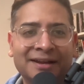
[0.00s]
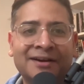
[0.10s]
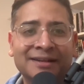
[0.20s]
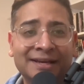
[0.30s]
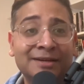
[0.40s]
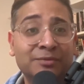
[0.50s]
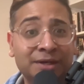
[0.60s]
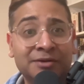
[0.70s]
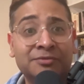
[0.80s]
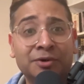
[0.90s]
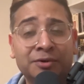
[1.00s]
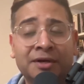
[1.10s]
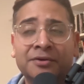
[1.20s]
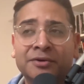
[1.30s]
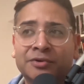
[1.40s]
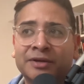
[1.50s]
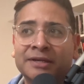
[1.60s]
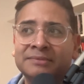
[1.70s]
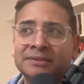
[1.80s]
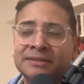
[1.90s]
our lane, and we erode our own
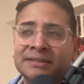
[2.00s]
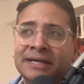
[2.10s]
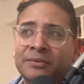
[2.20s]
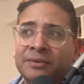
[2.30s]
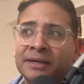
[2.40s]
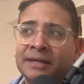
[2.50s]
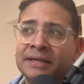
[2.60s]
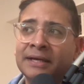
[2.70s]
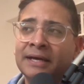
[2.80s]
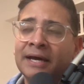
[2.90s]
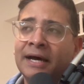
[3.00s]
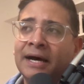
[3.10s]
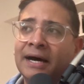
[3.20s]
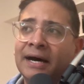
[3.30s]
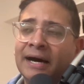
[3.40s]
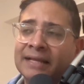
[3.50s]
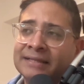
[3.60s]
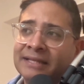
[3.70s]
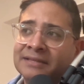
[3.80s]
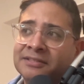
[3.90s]
credibility that way. And
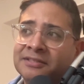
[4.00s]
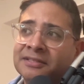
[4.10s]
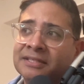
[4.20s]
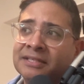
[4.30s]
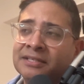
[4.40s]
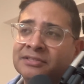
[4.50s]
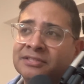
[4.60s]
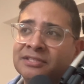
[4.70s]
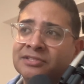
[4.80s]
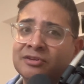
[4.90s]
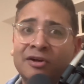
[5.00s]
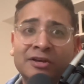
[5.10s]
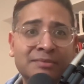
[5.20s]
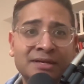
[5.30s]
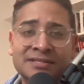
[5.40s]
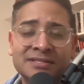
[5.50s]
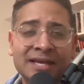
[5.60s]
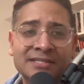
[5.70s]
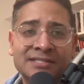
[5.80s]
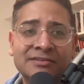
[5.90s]
then thirdly, you see in Saul, he makes this
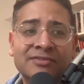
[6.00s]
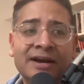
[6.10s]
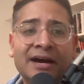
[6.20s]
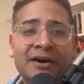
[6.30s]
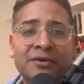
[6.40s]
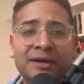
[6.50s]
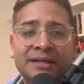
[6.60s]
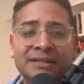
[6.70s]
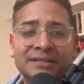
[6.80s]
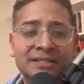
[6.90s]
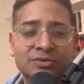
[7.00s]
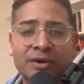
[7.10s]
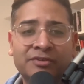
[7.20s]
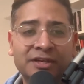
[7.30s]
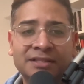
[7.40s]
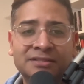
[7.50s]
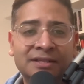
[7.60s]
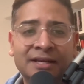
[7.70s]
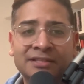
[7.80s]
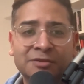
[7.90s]
hasty vow, and he says, whoever eats
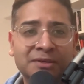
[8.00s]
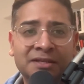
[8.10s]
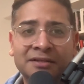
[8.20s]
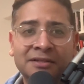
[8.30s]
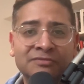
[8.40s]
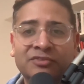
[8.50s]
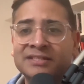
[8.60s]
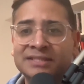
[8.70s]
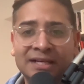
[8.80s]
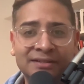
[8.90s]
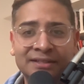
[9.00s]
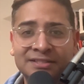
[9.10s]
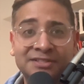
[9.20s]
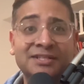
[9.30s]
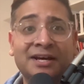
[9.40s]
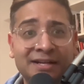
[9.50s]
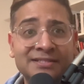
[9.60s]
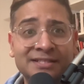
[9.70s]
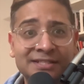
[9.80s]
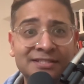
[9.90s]
today is going to be killed. Finds out that his son
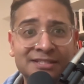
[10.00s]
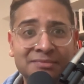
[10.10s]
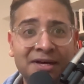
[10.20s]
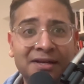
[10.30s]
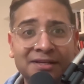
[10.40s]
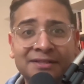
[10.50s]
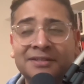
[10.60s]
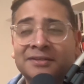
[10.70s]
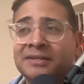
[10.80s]
has eaten some honey,